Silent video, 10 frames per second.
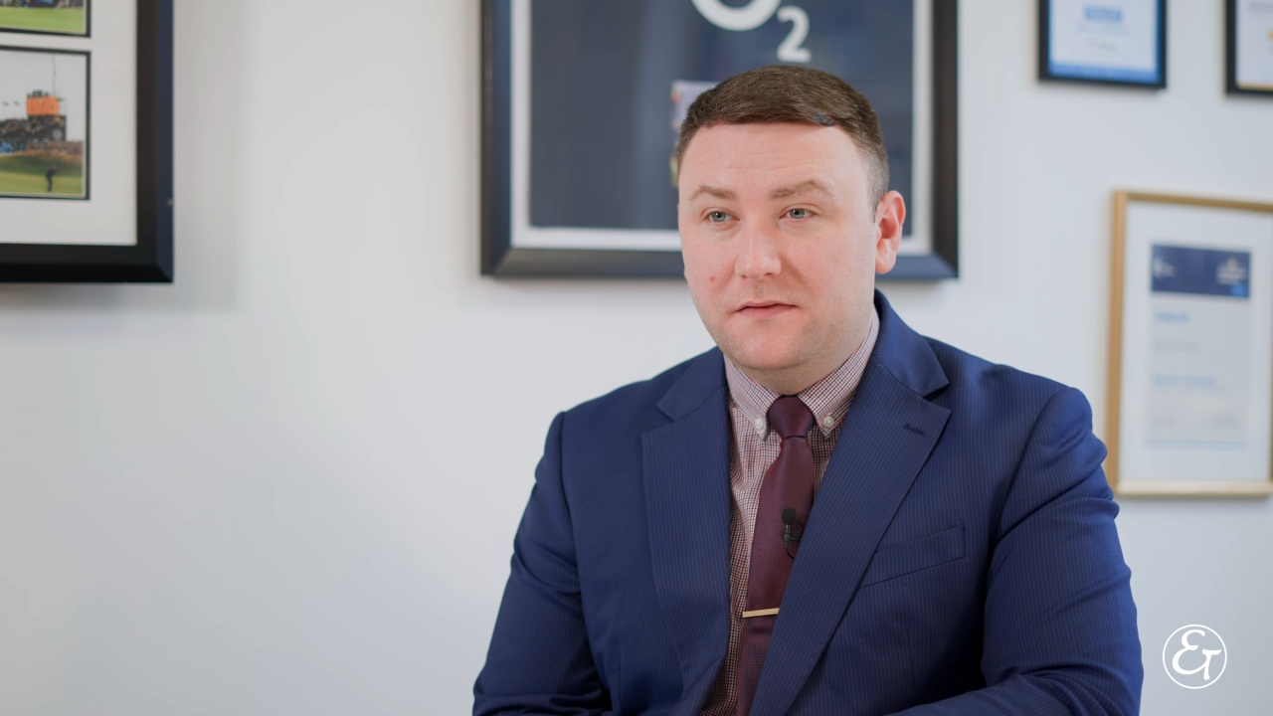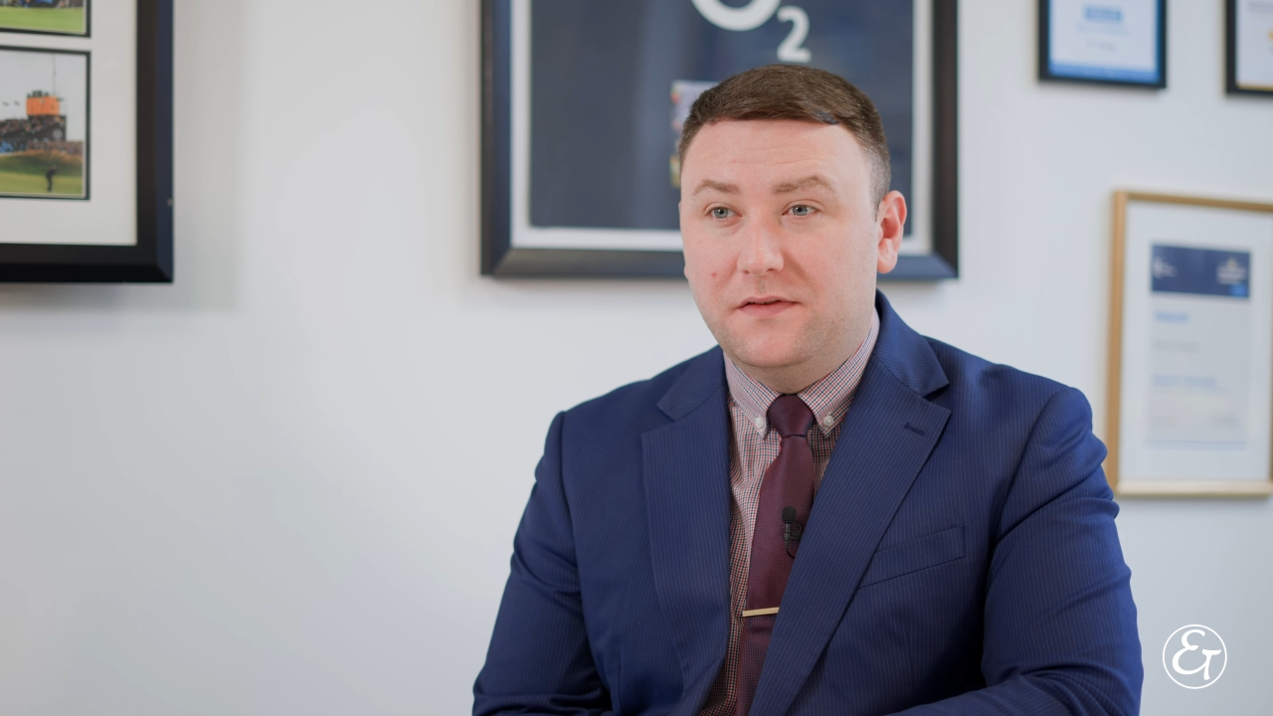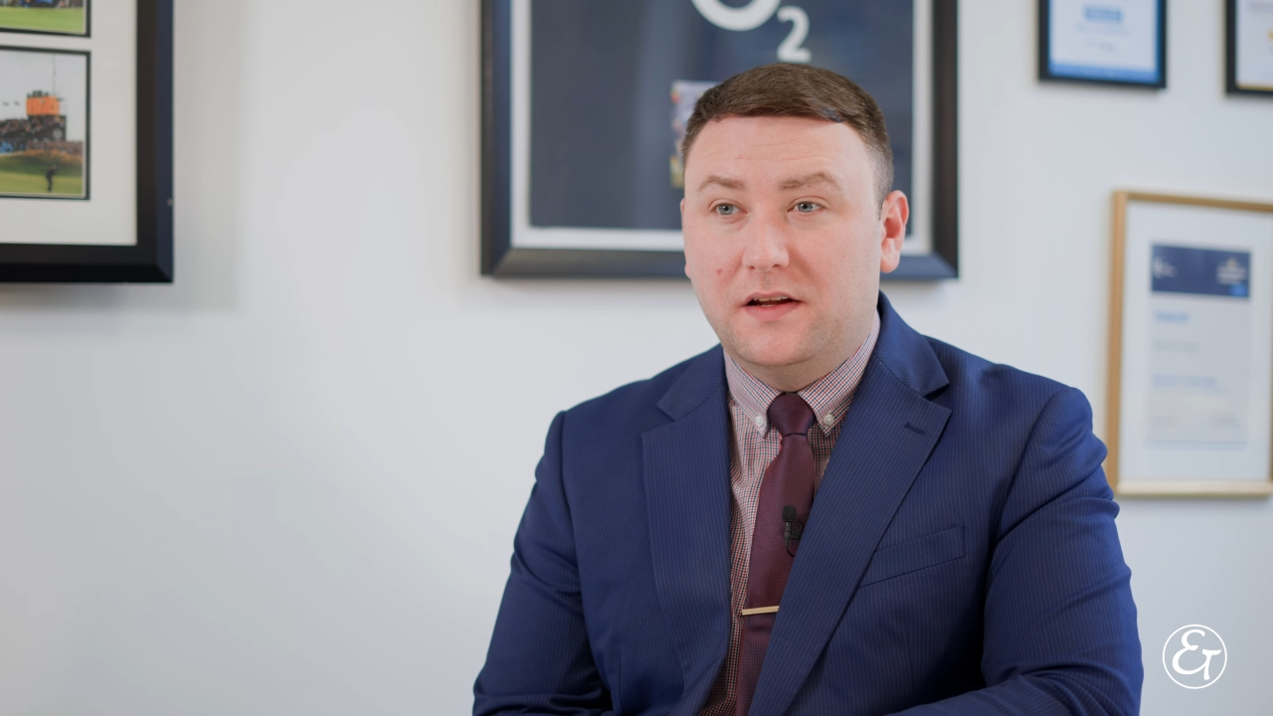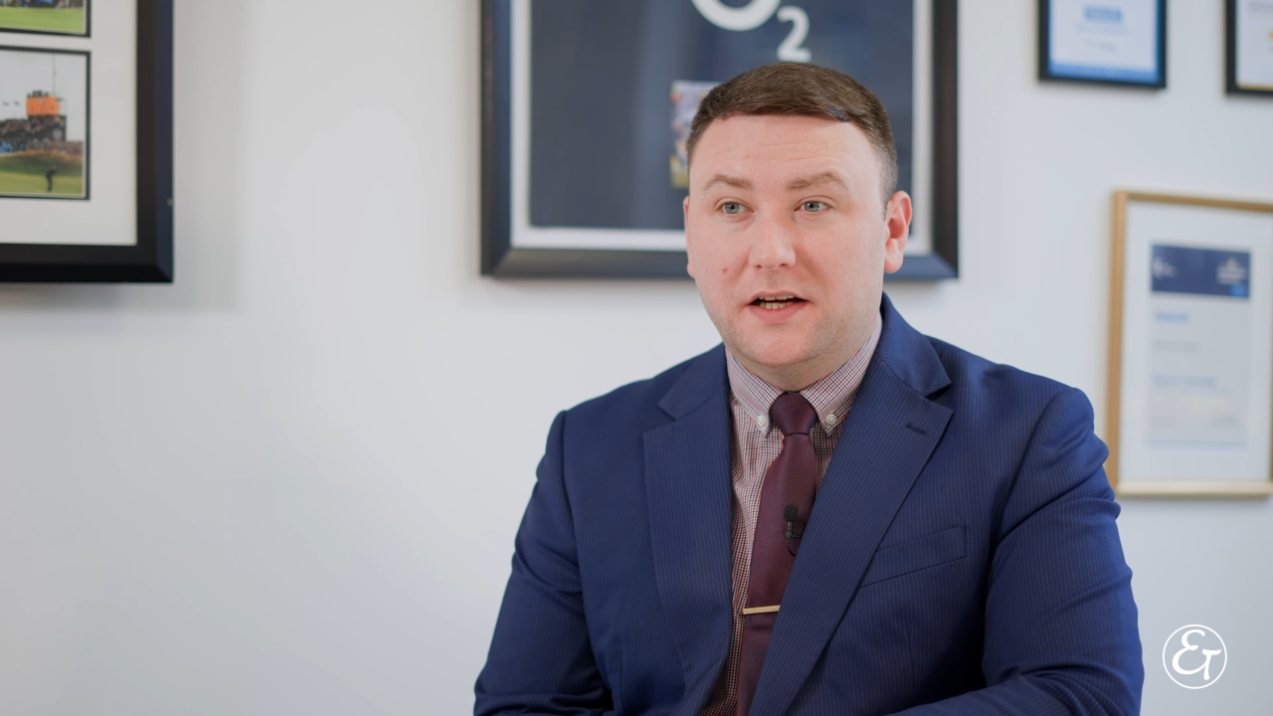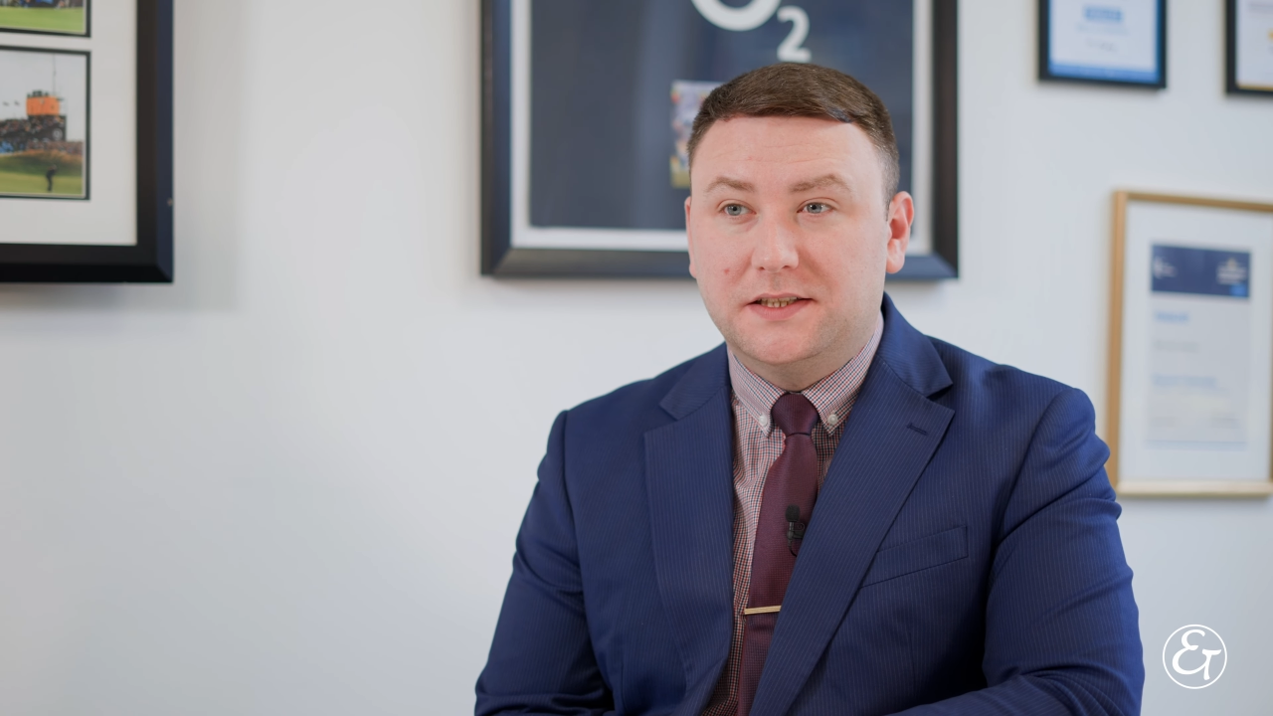
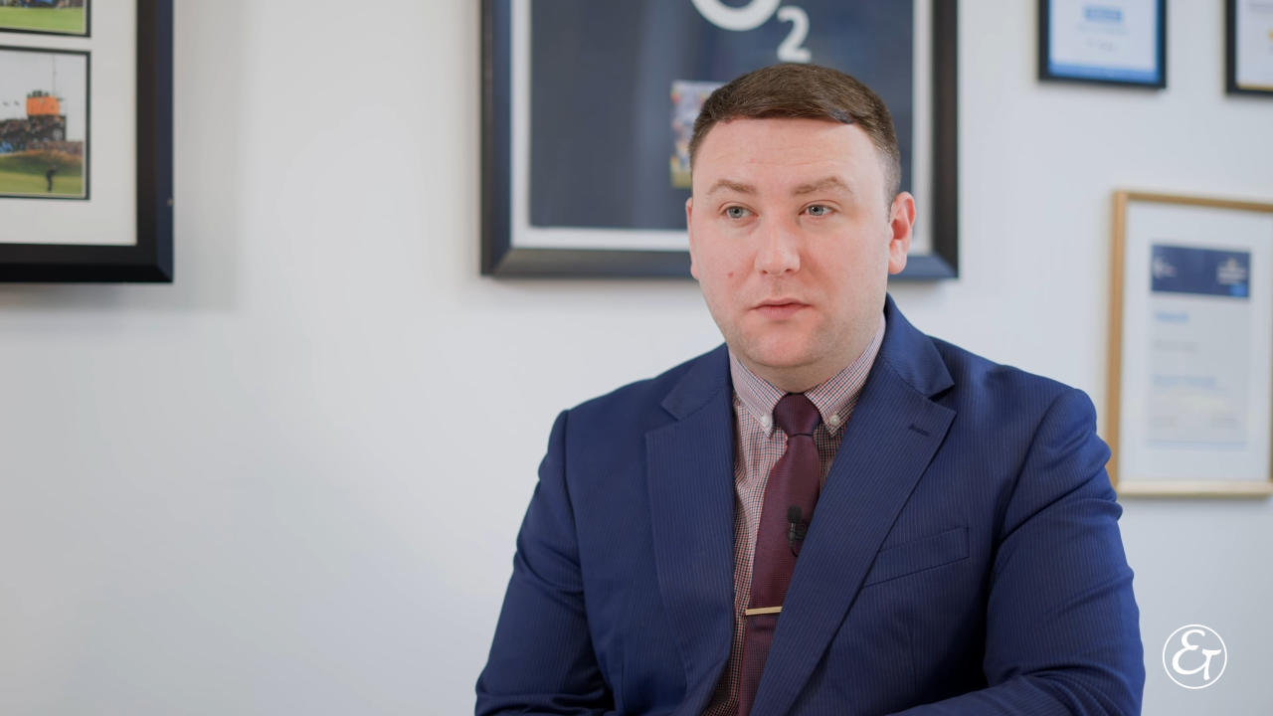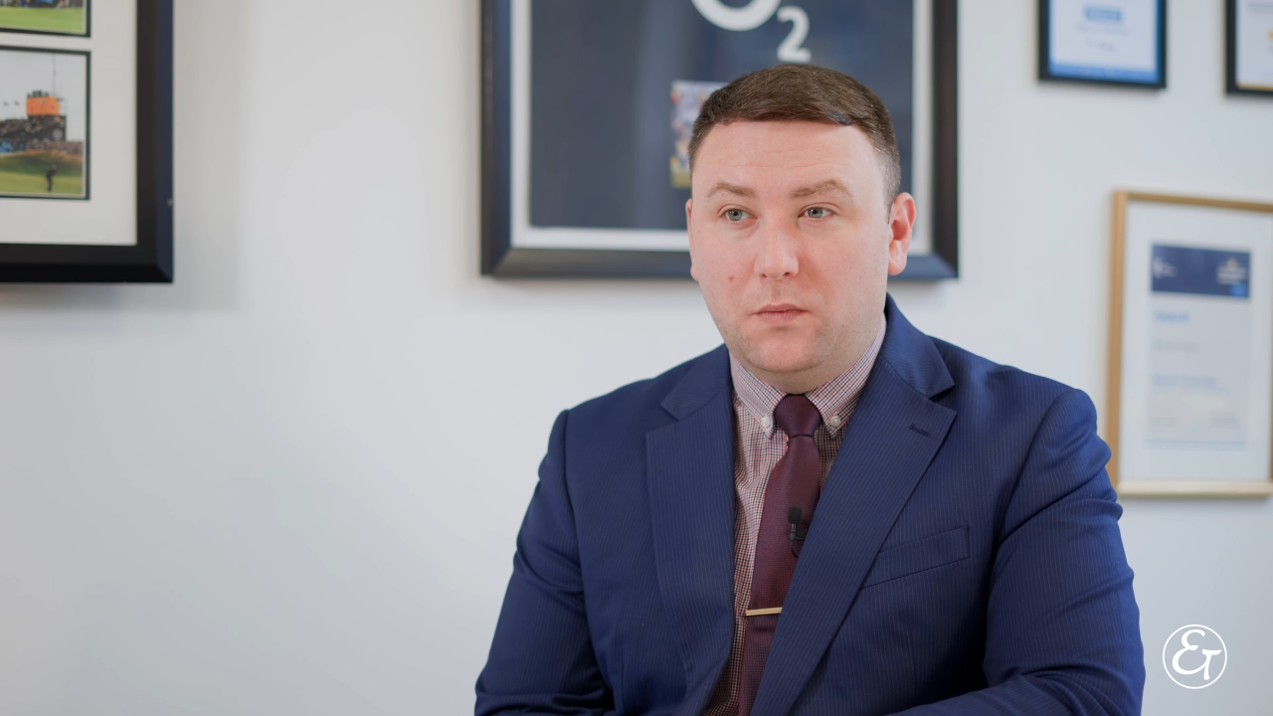for the likes of a